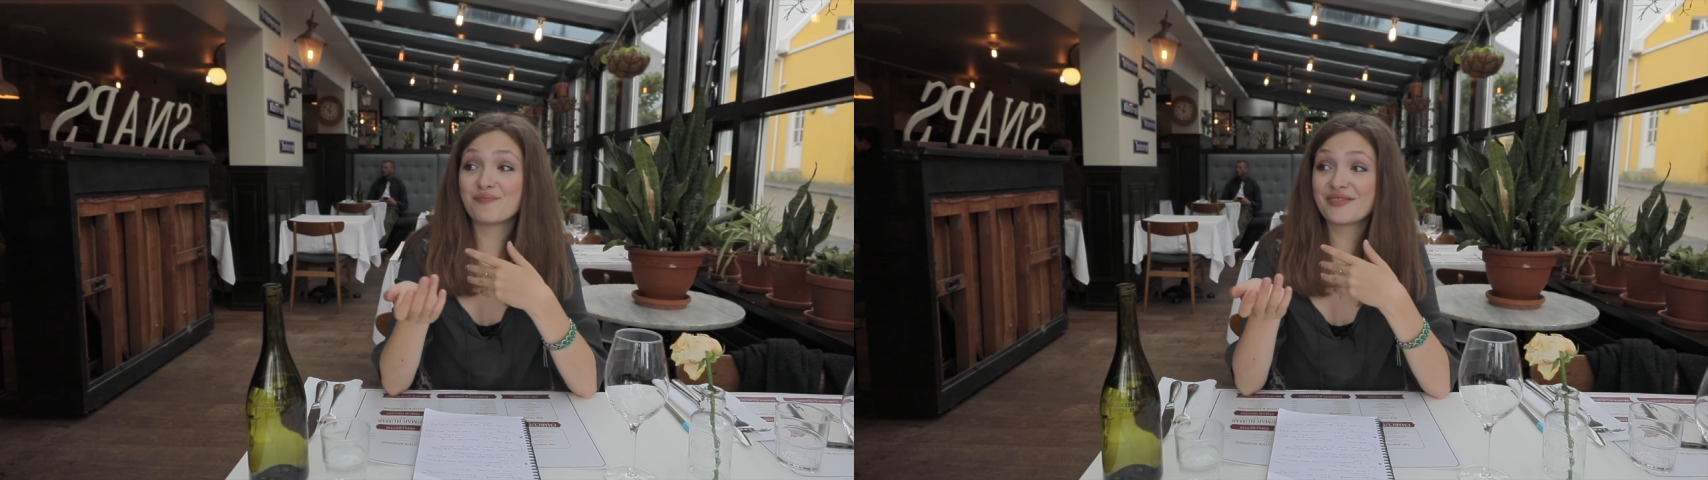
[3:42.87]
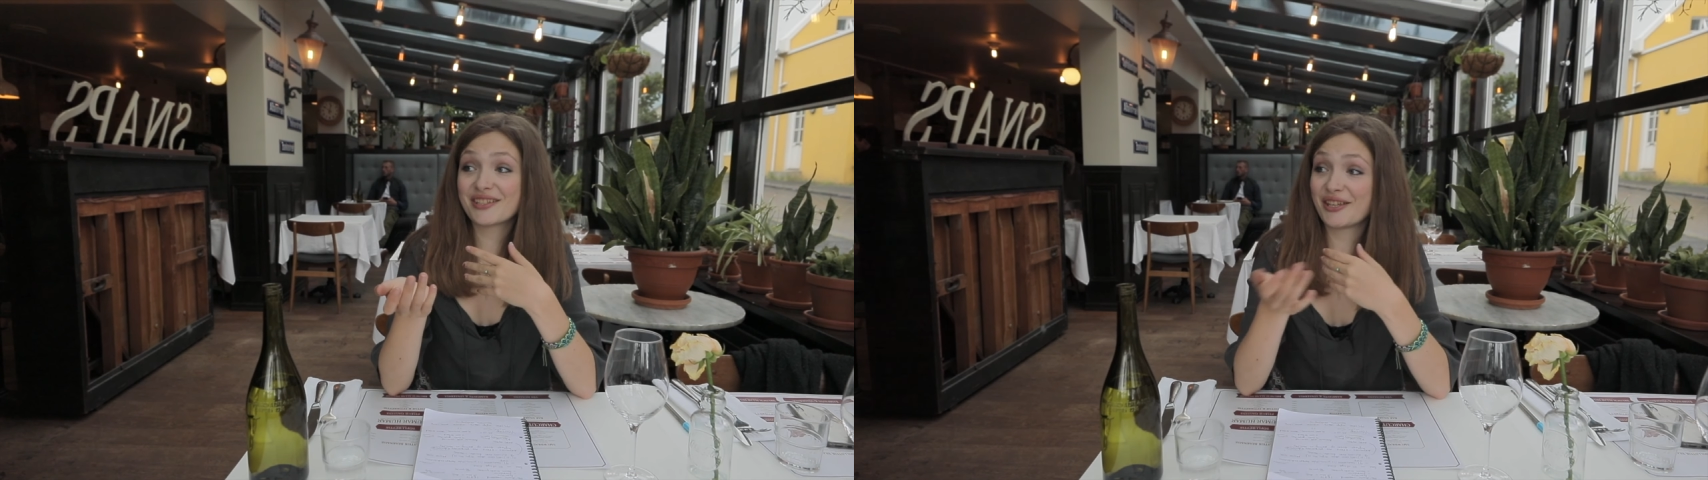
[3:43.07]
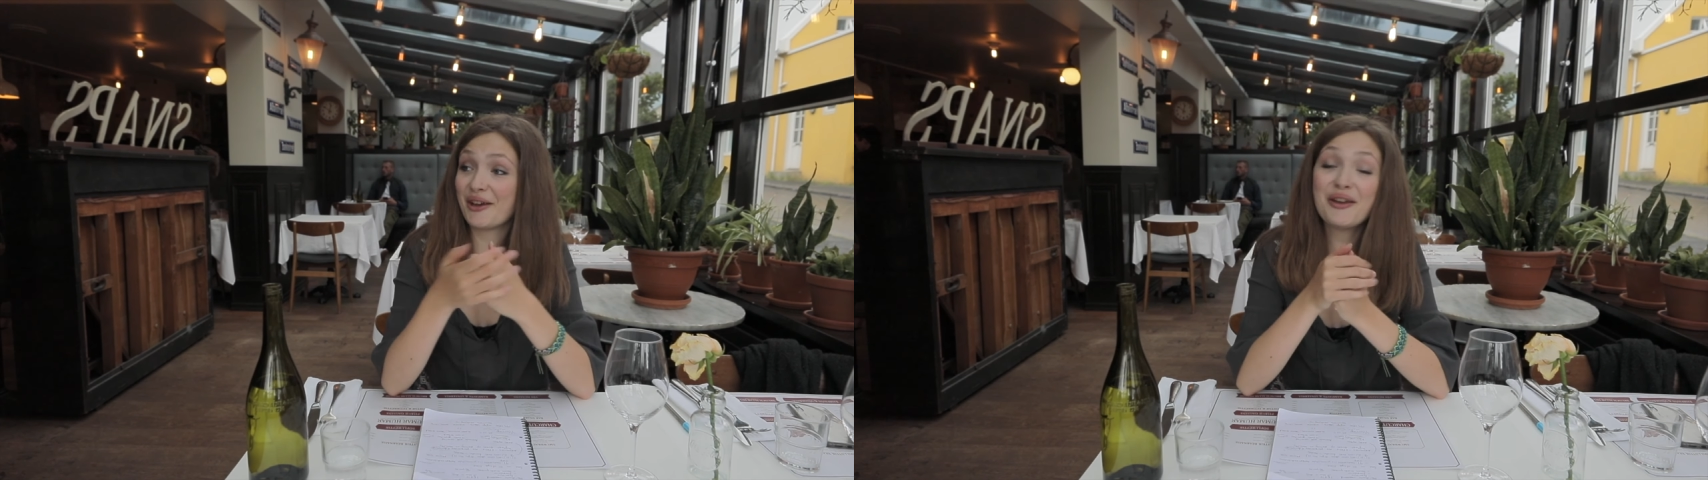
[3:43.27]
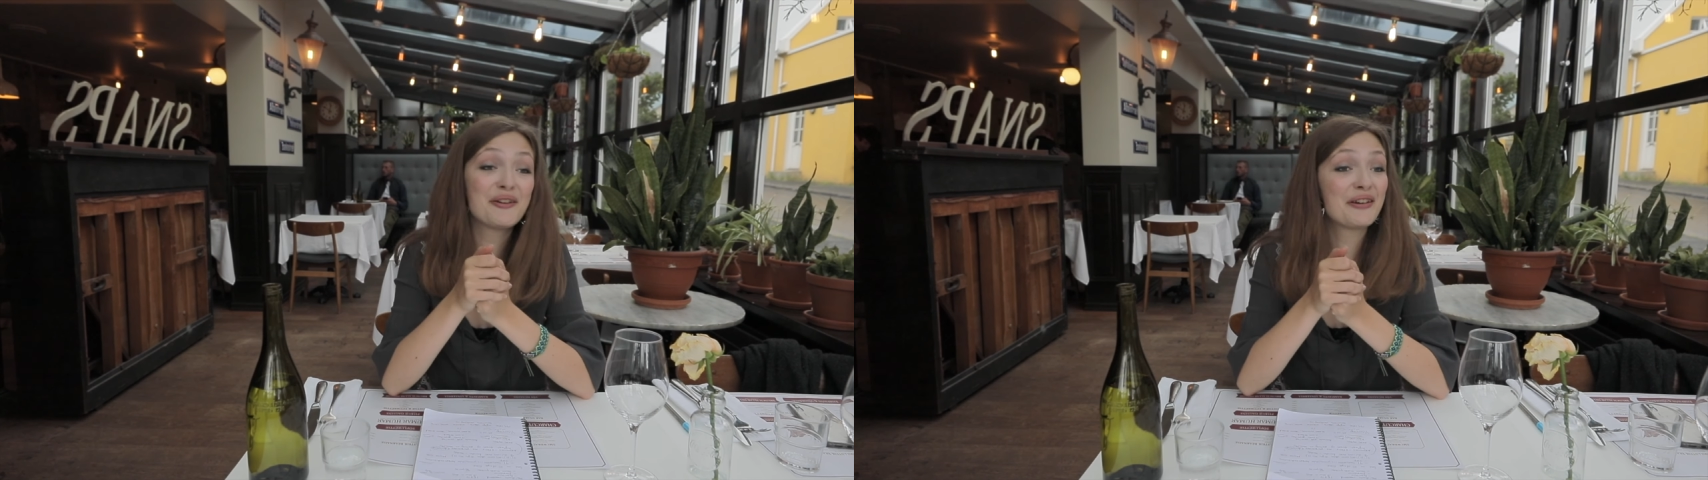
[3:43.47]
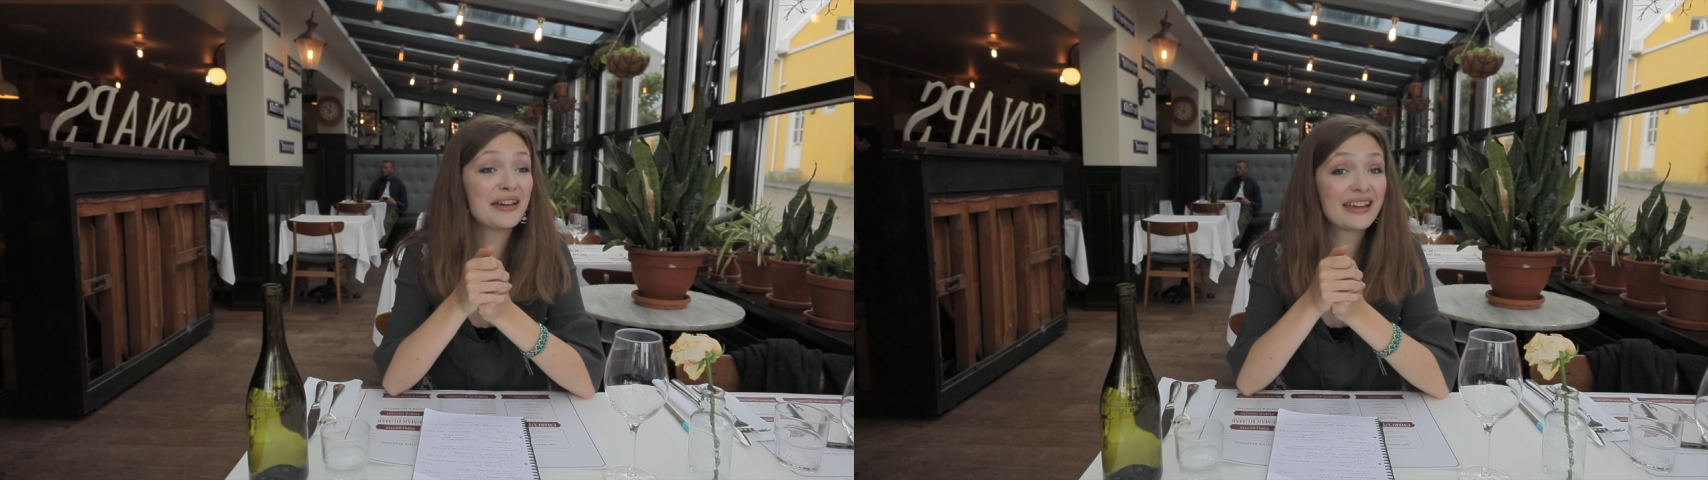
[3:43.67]
So
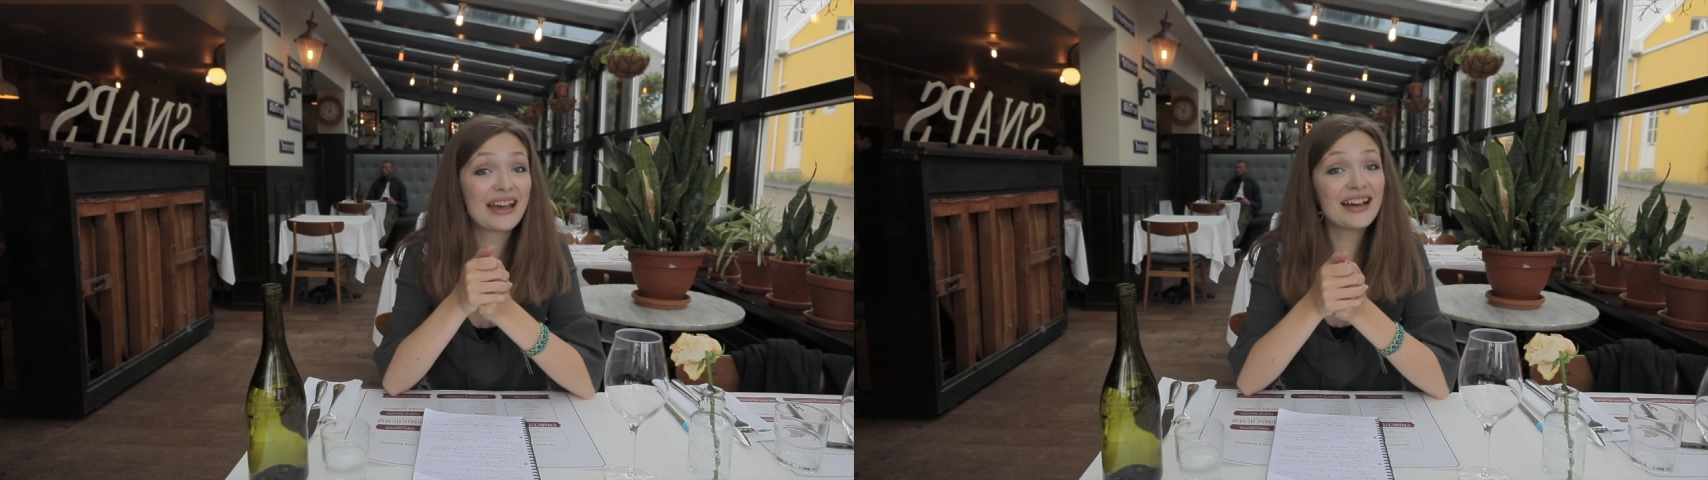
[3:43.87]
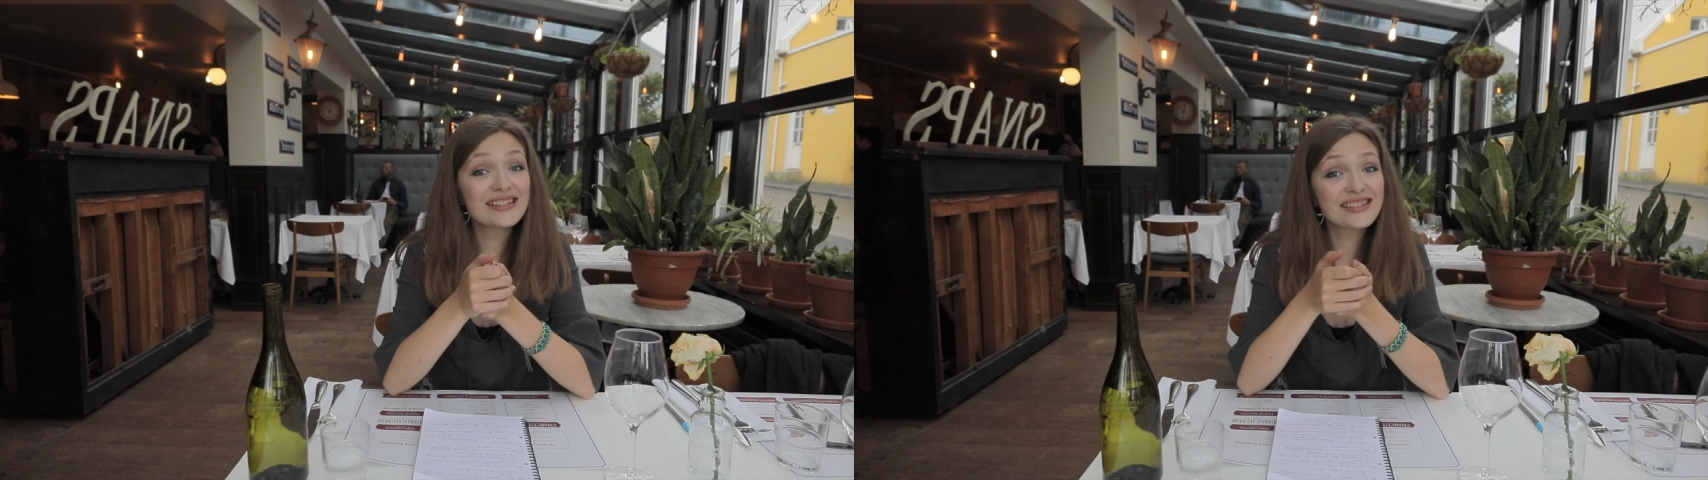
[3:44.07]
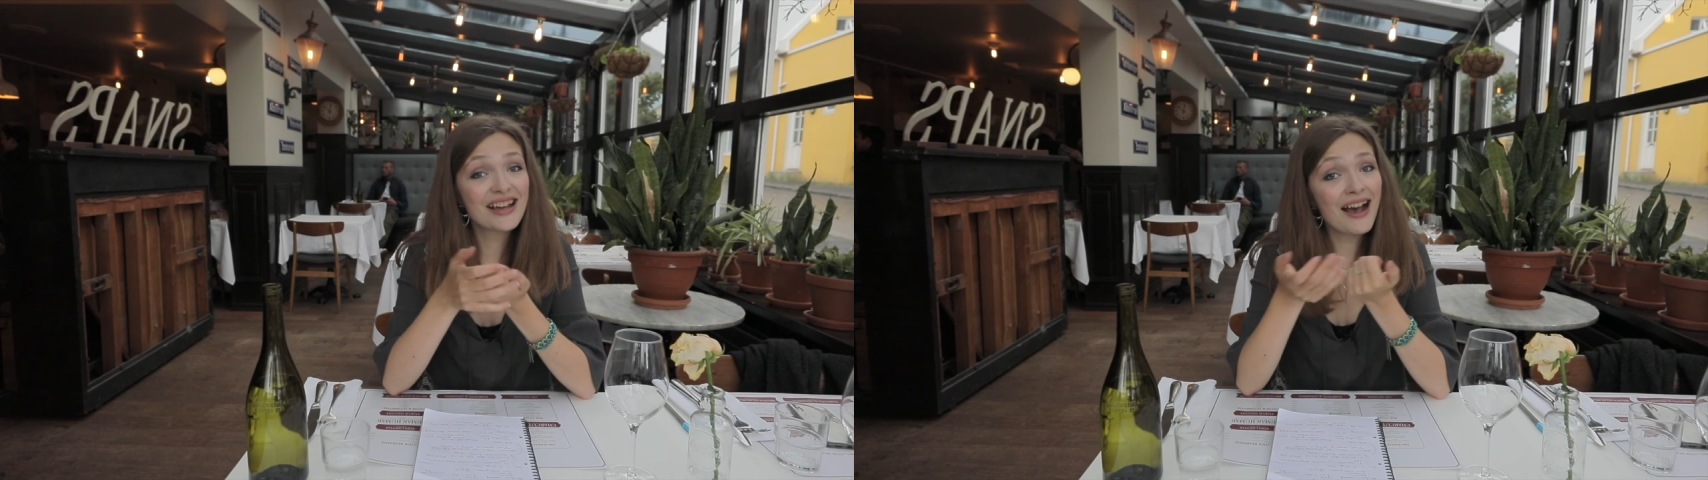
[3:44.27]
yes,